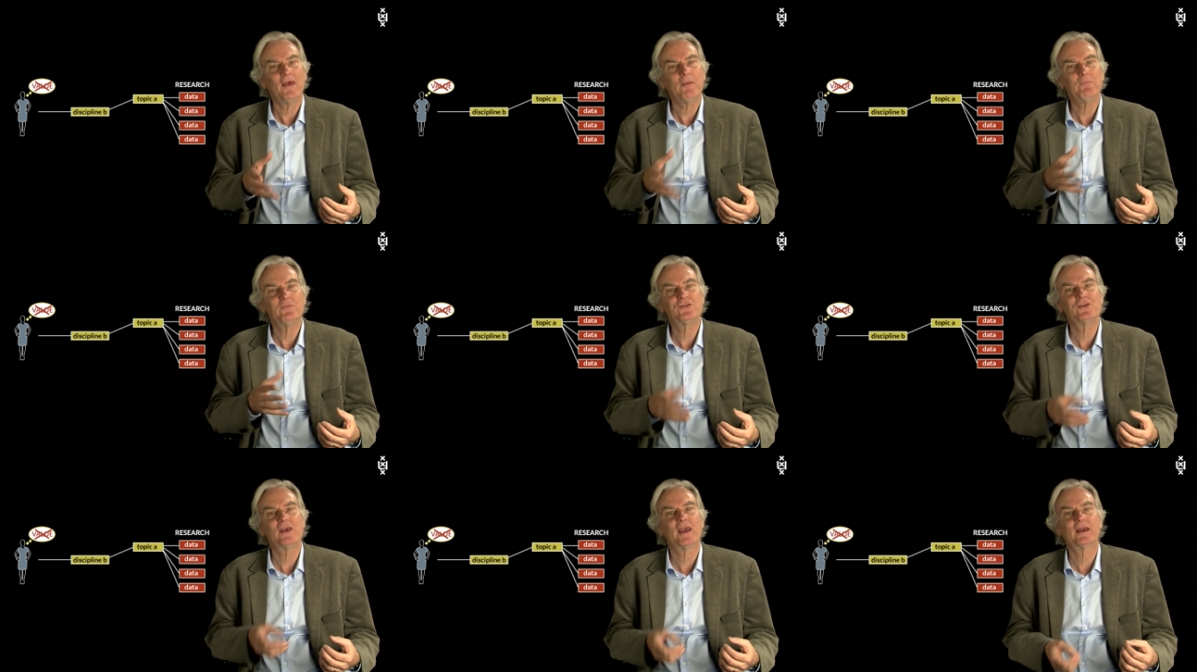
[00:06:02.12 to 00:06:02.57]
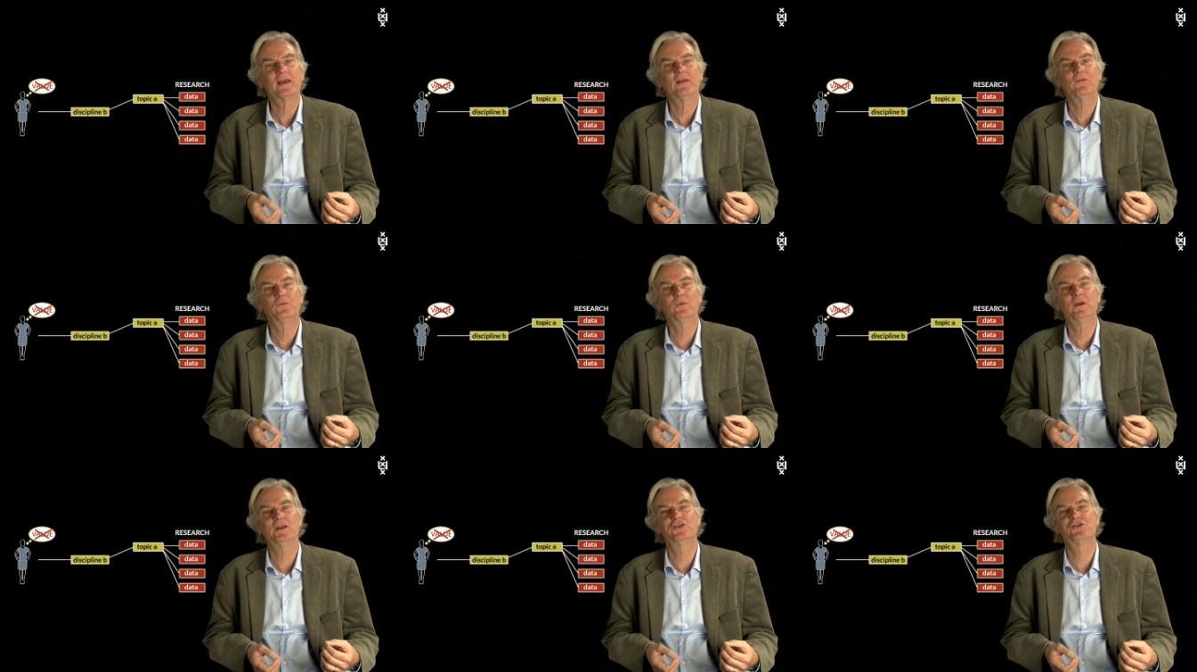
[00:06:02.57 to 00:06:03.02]
them check
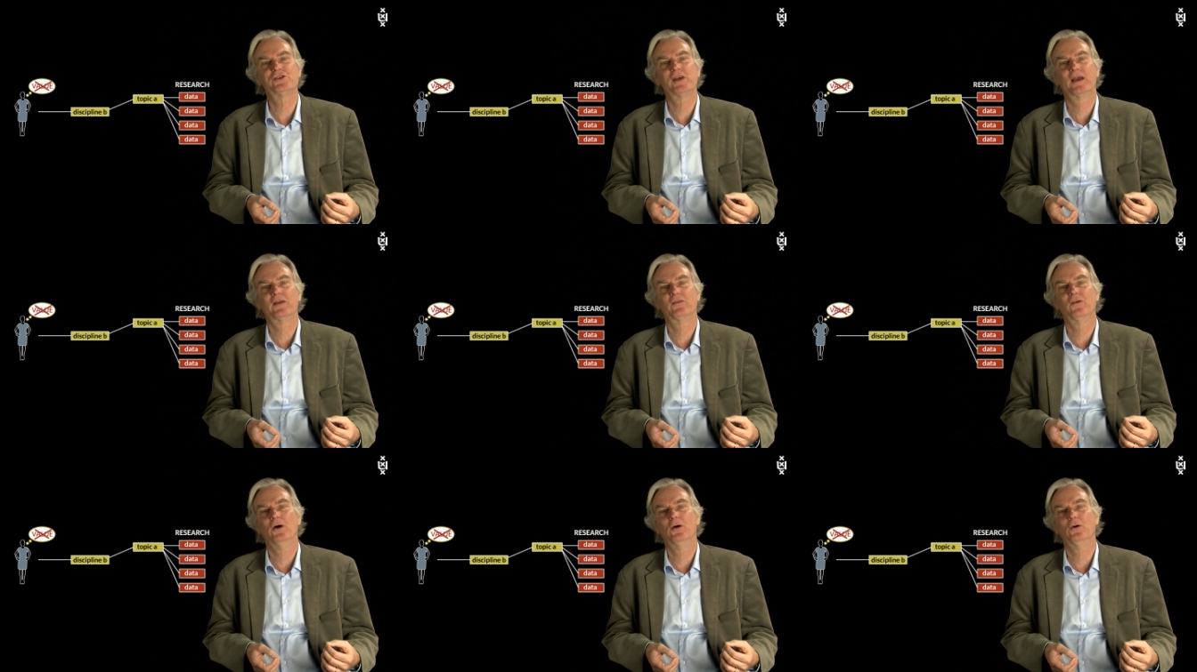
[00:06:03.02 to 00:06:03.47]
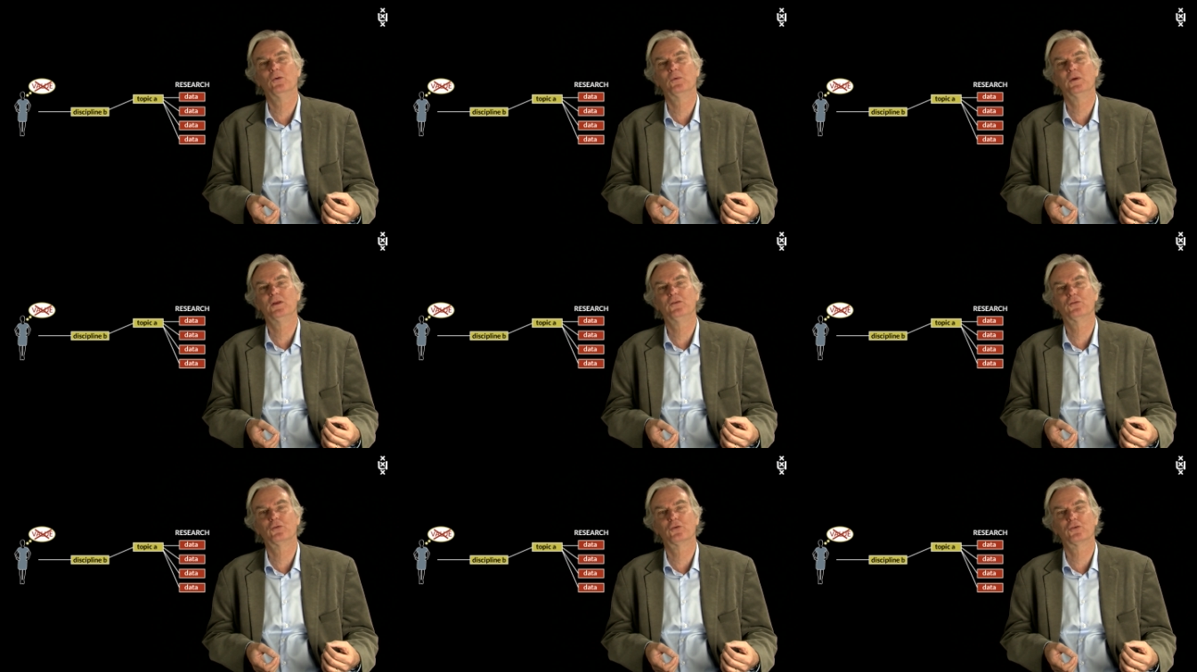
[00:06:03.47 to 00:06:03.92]
and recheck the whole
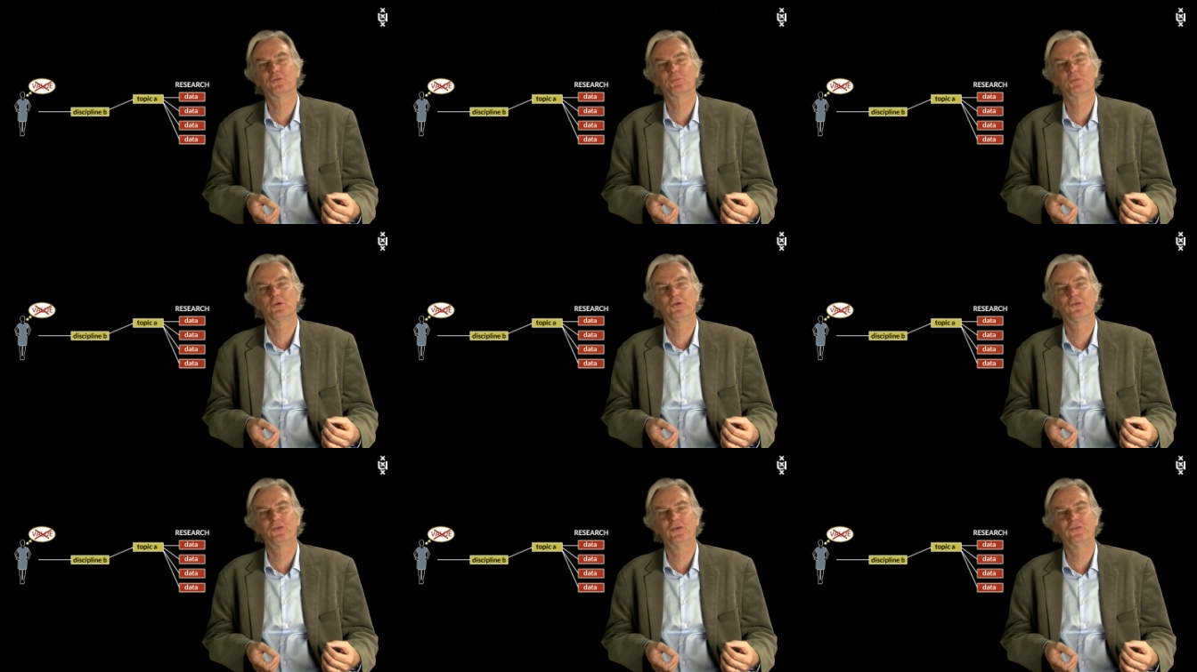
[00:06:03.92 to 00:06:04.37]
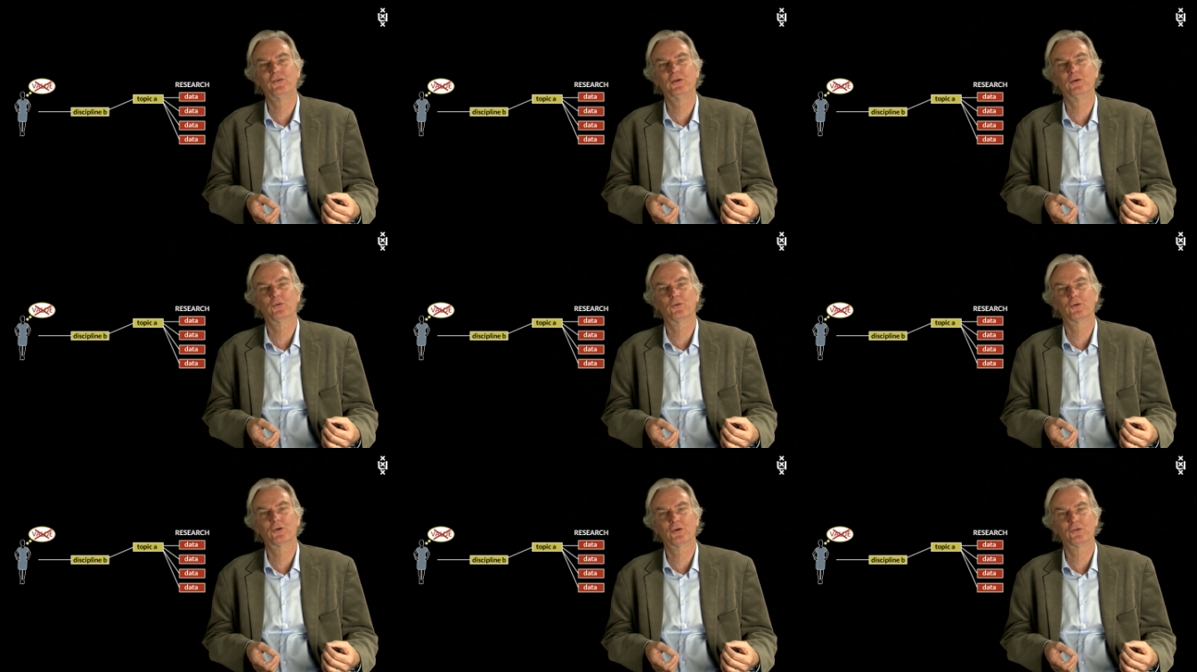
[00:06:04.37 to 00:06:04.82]
research process
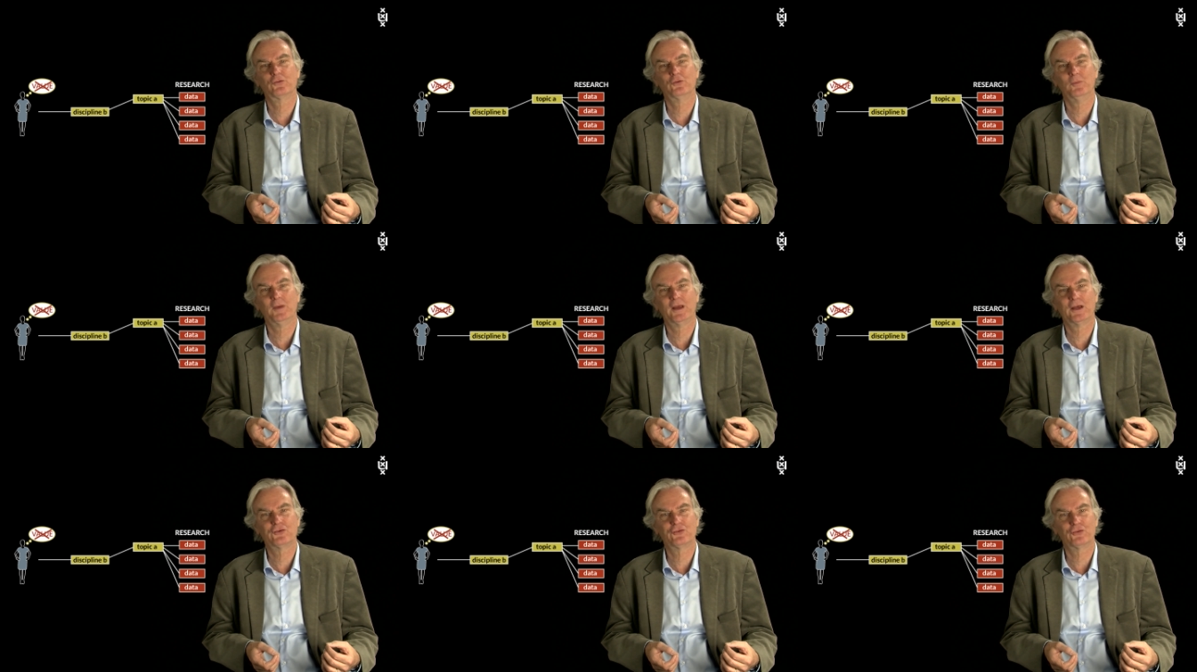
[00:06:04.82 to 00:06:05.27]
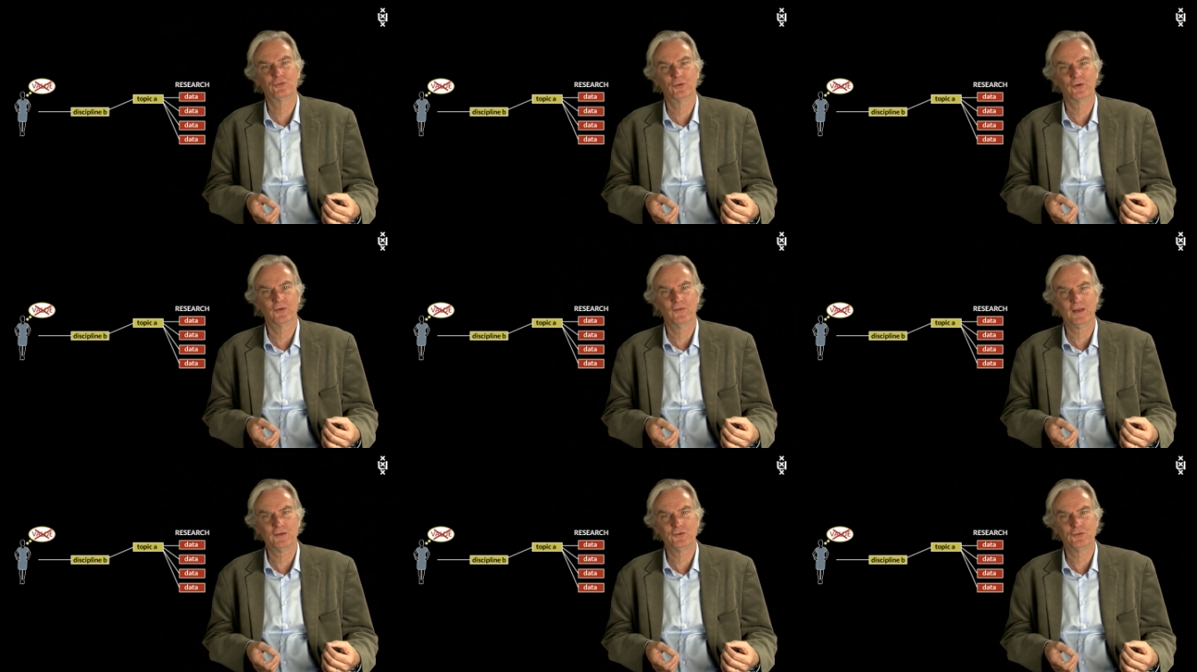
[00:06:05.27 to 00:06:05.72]
in order to make
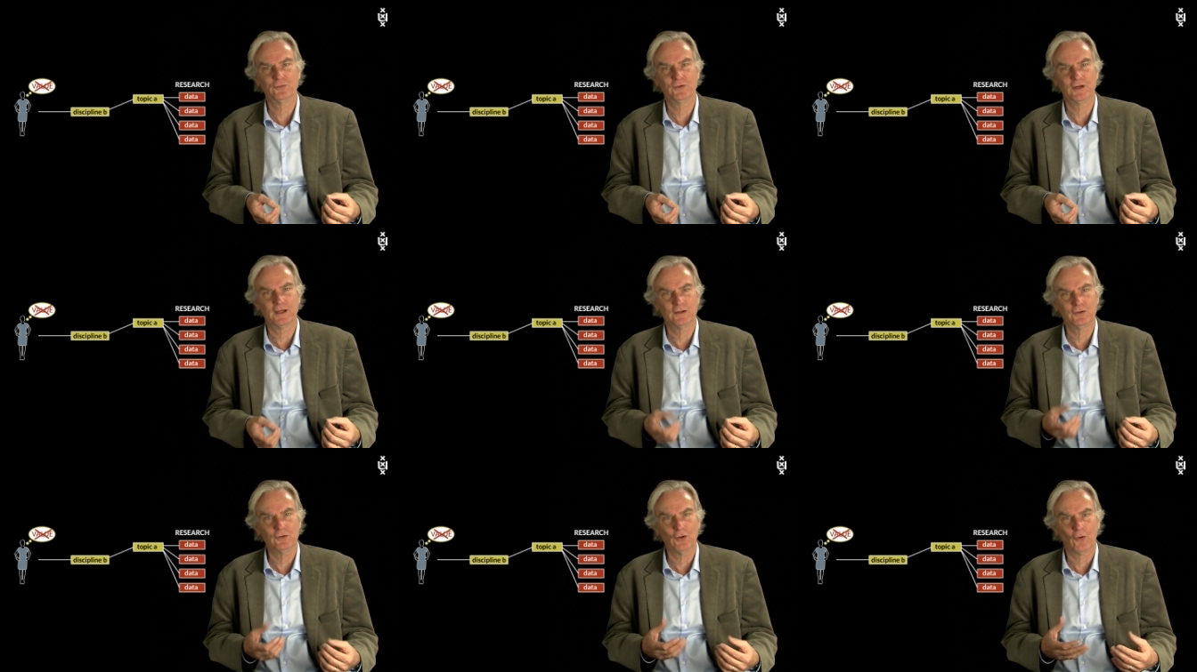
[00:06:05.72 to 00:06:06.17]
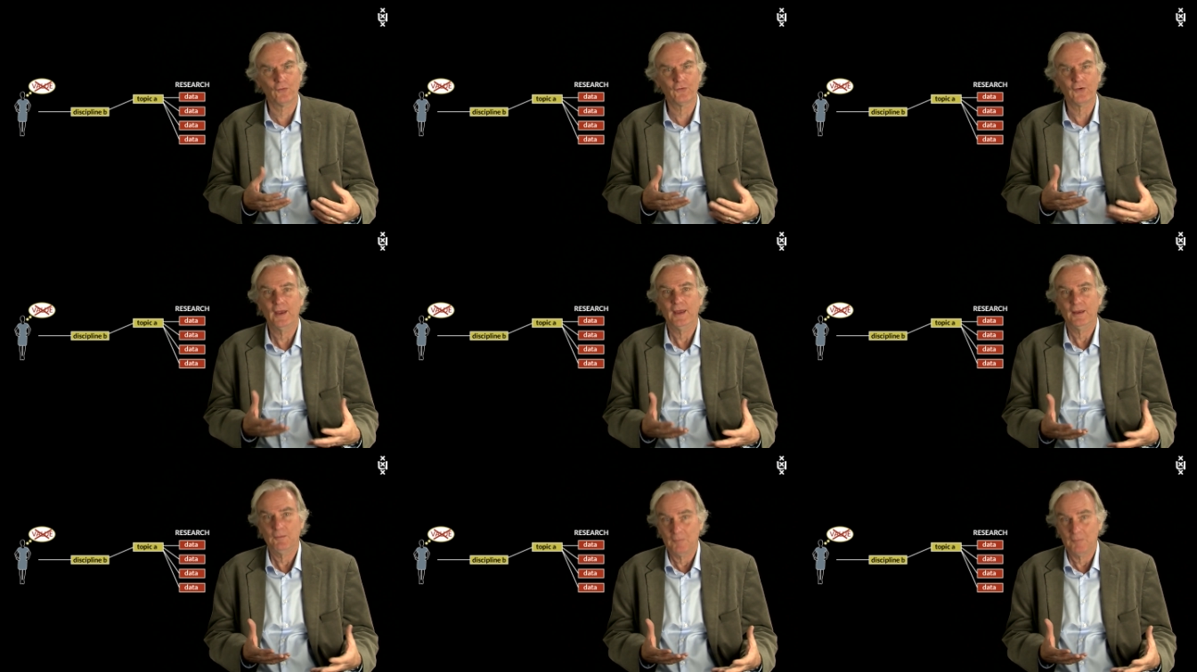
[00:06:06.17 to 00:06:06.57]
sure that you did not,